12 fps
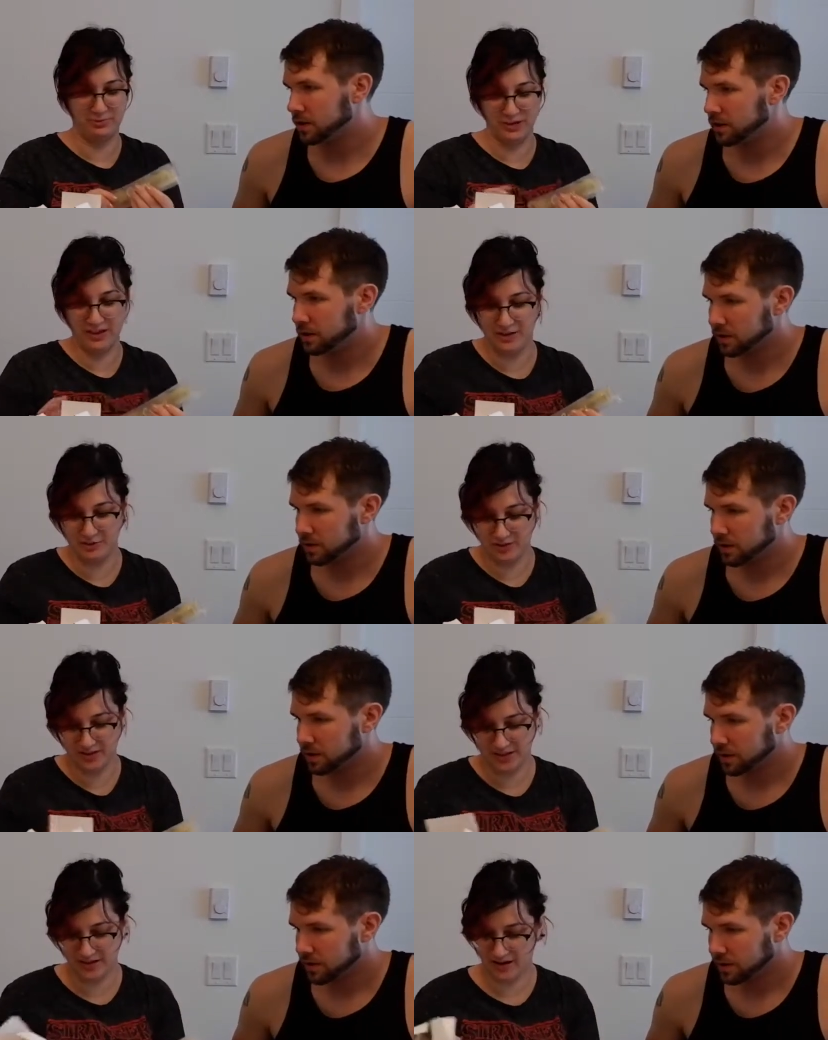Speaker 1: a really
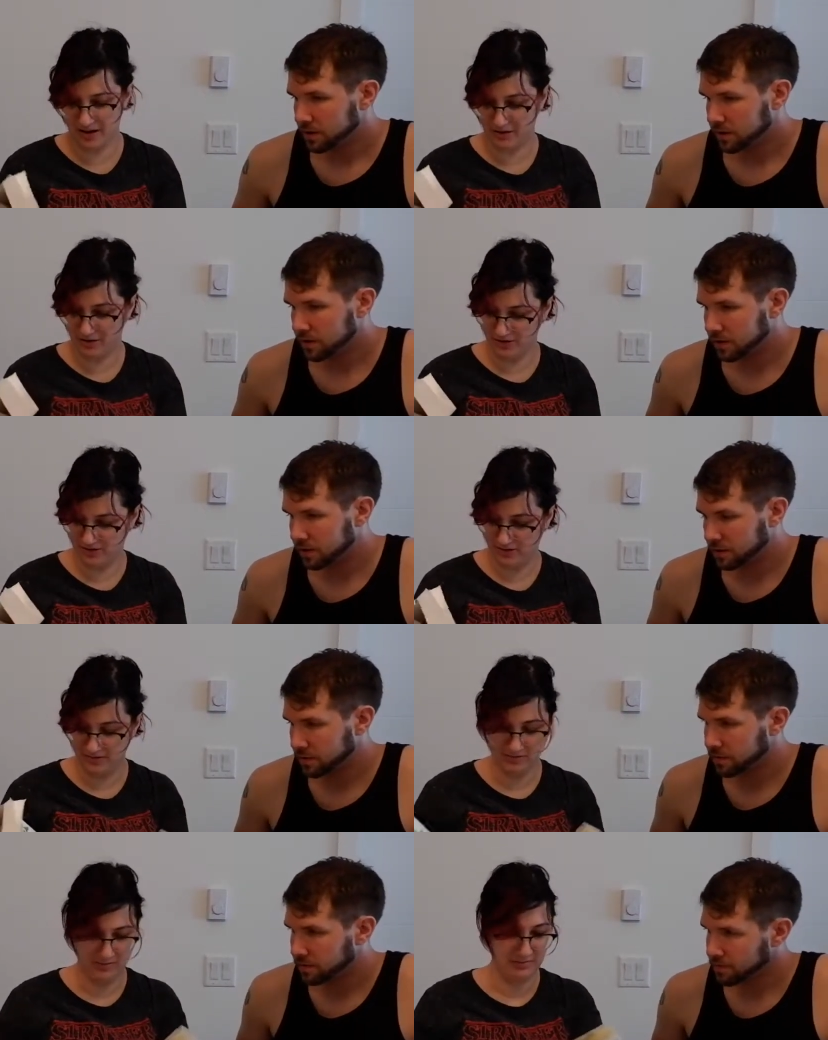interesting
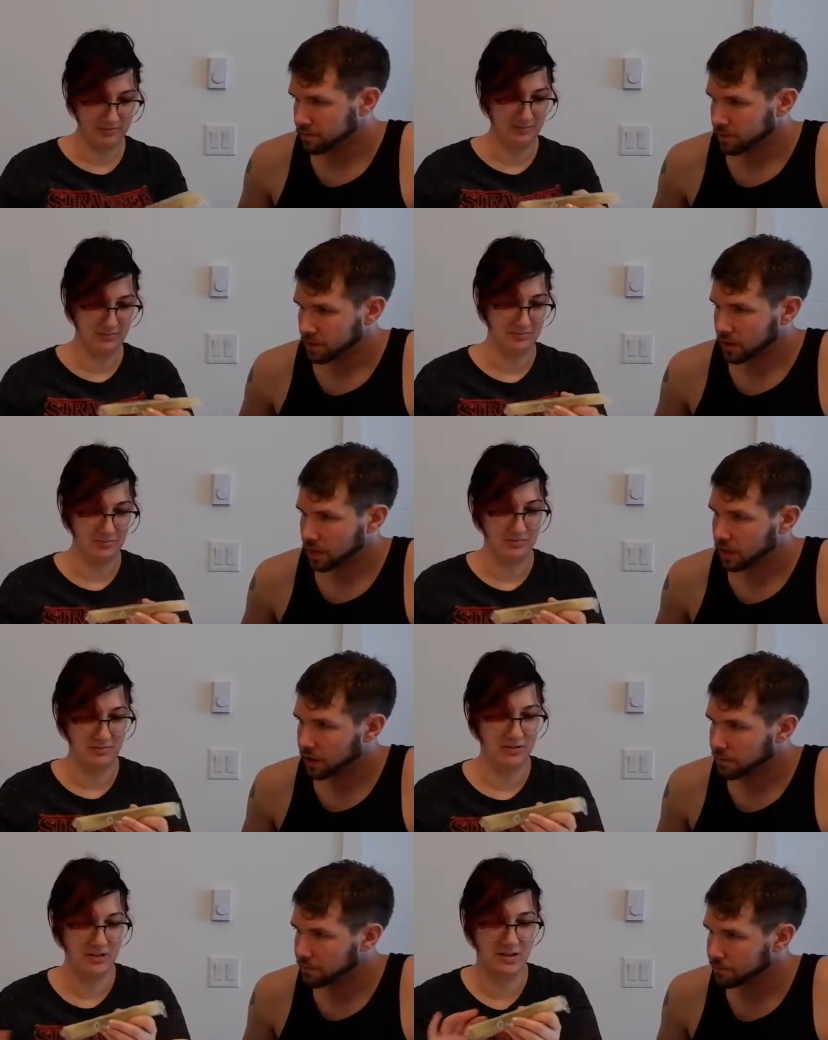color.
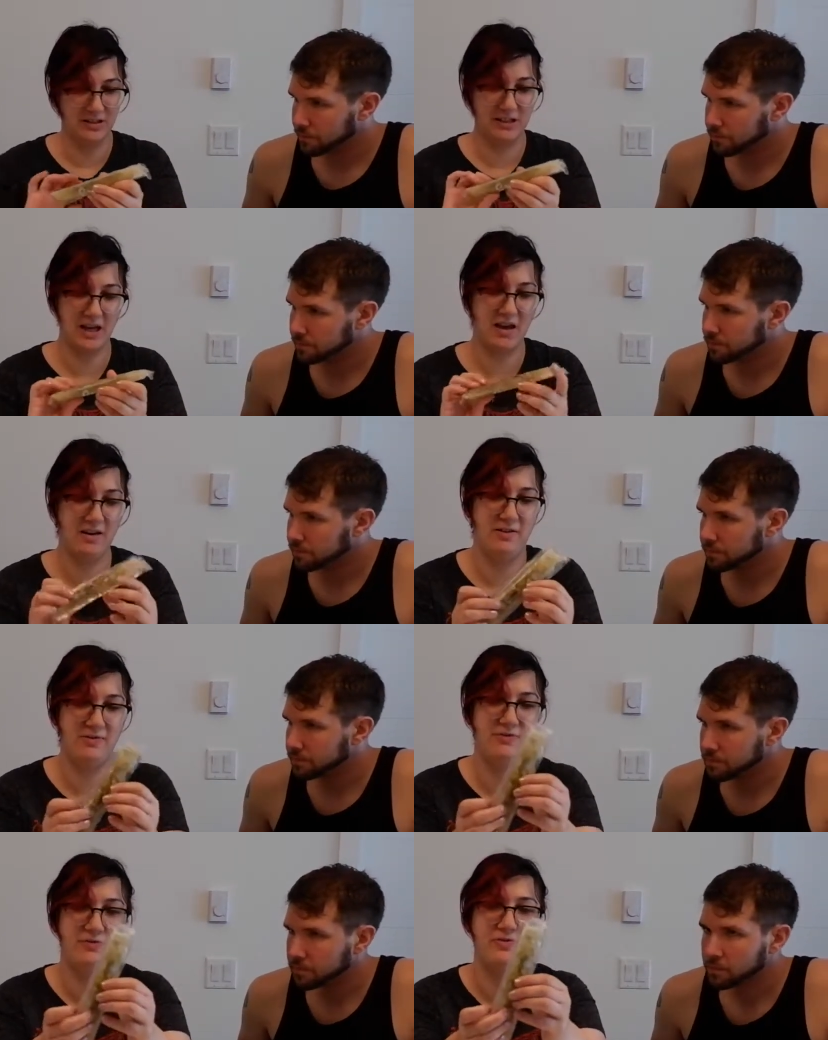It's kind
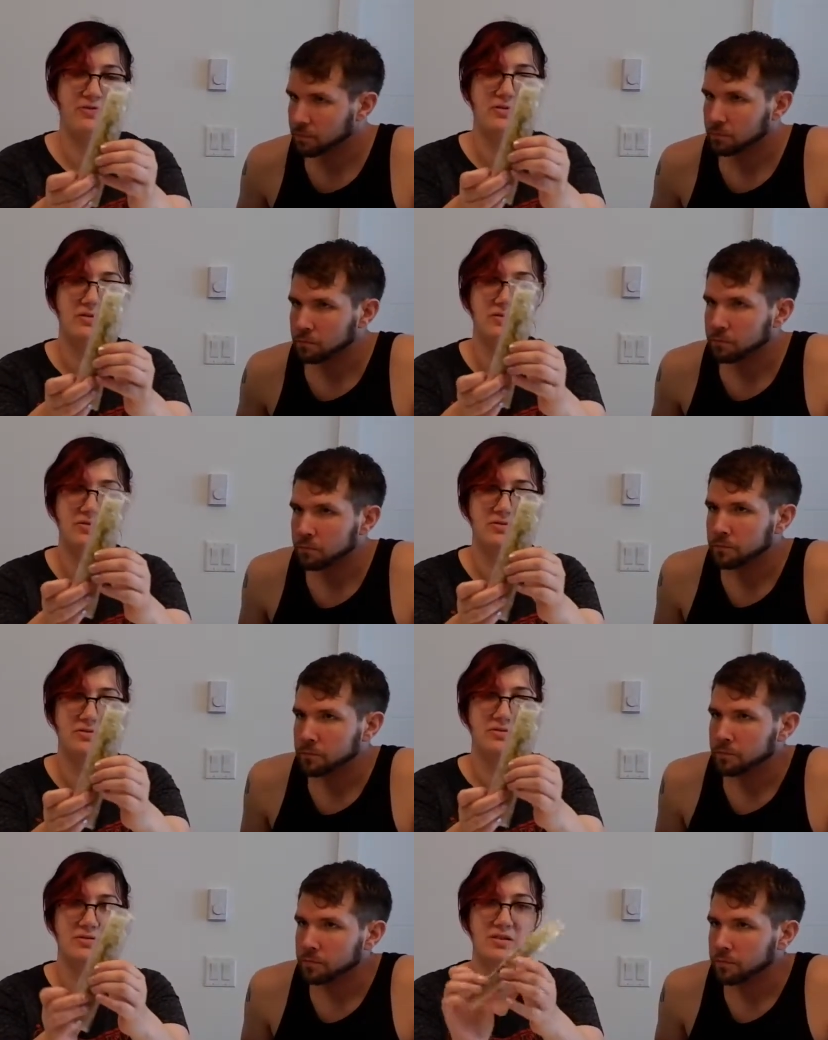of,
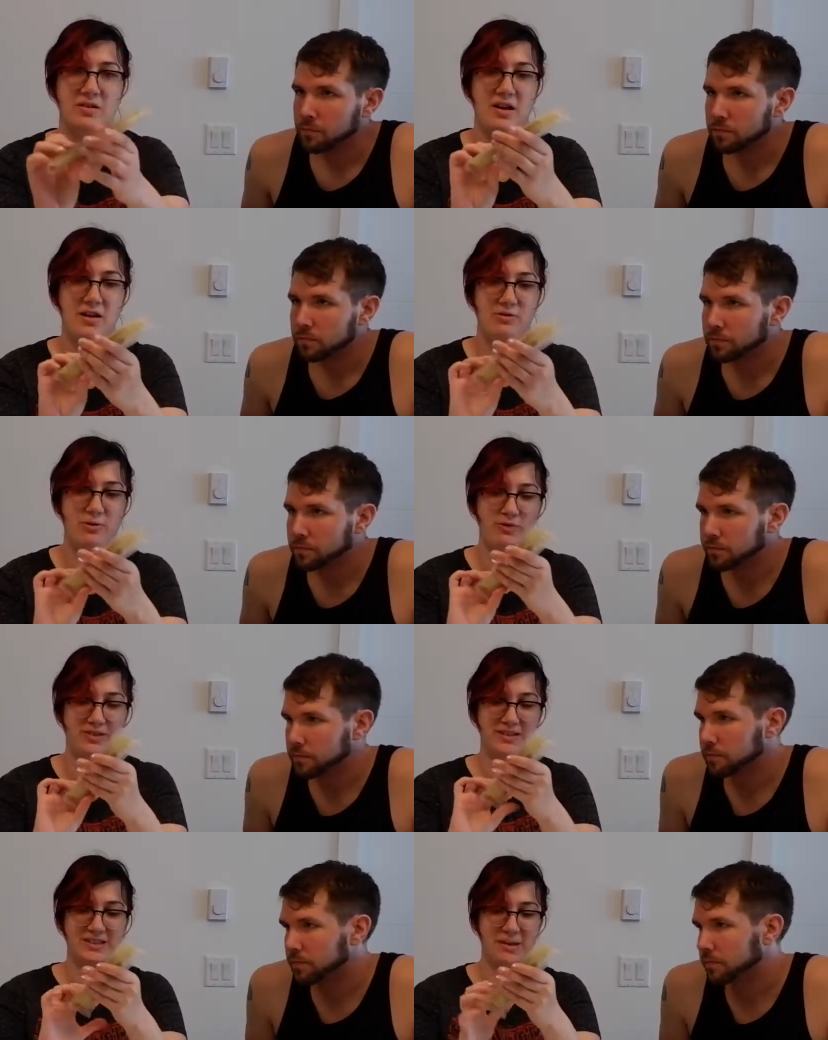I don't know
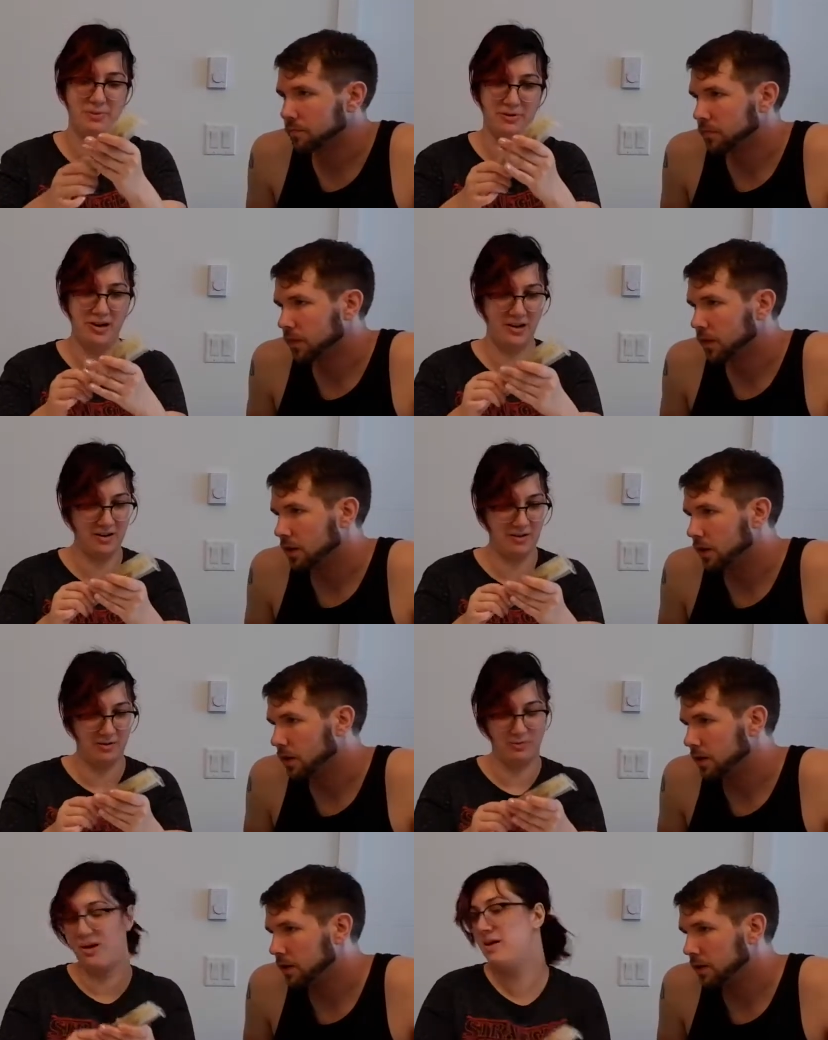if it's separated
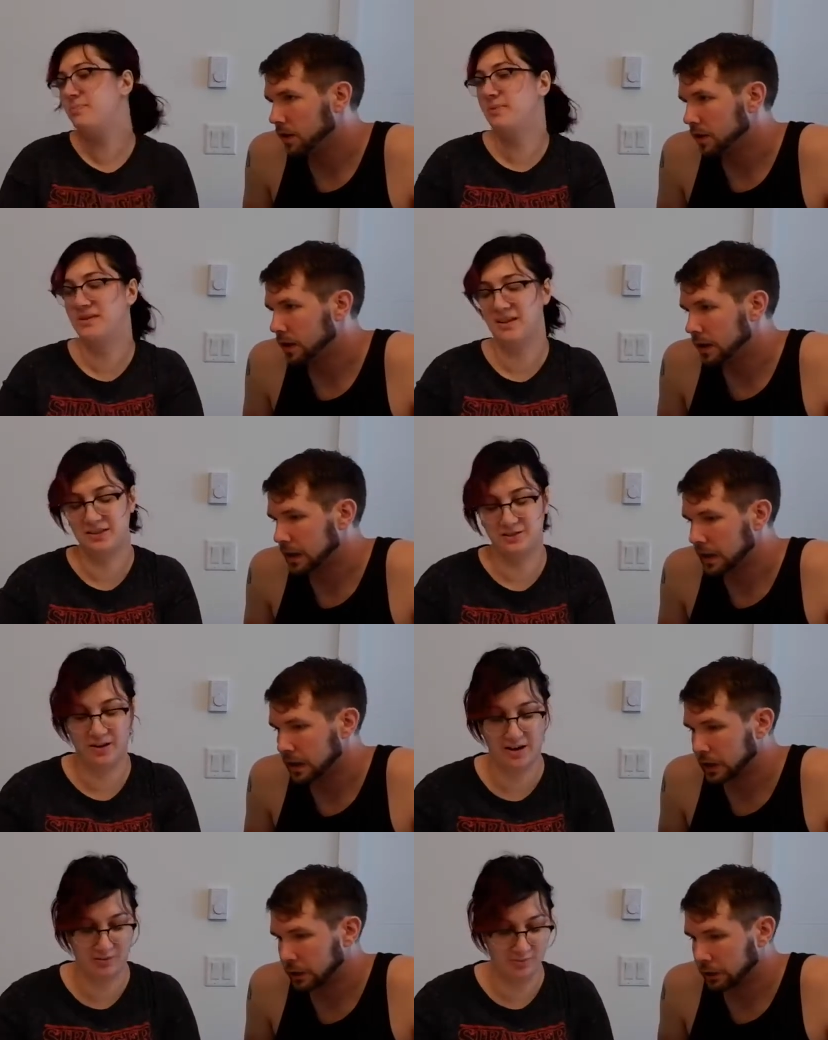or what, but that's
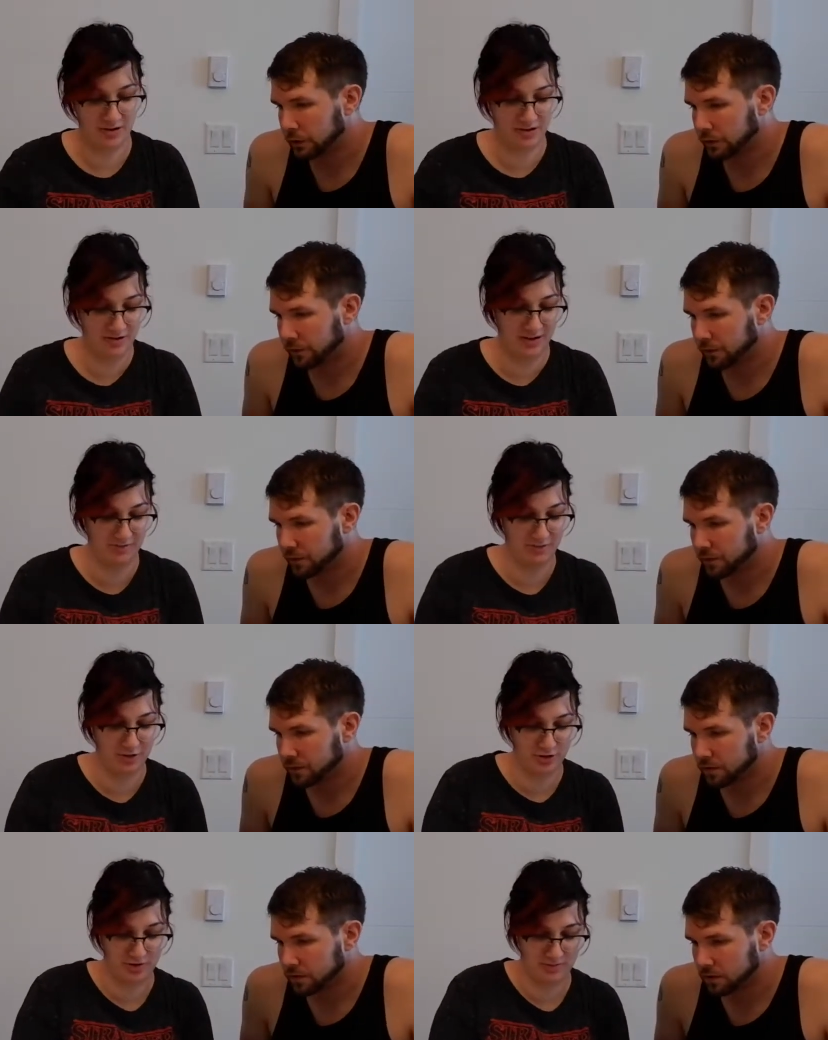okay. We're going to give
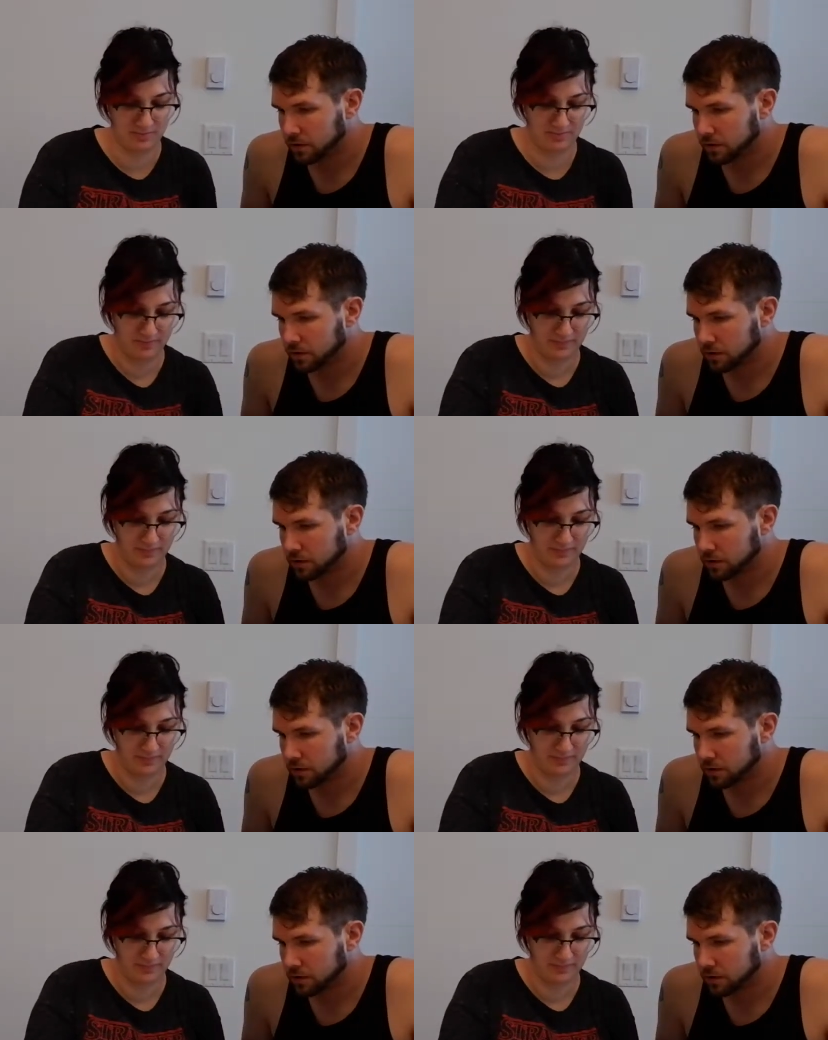it a shot.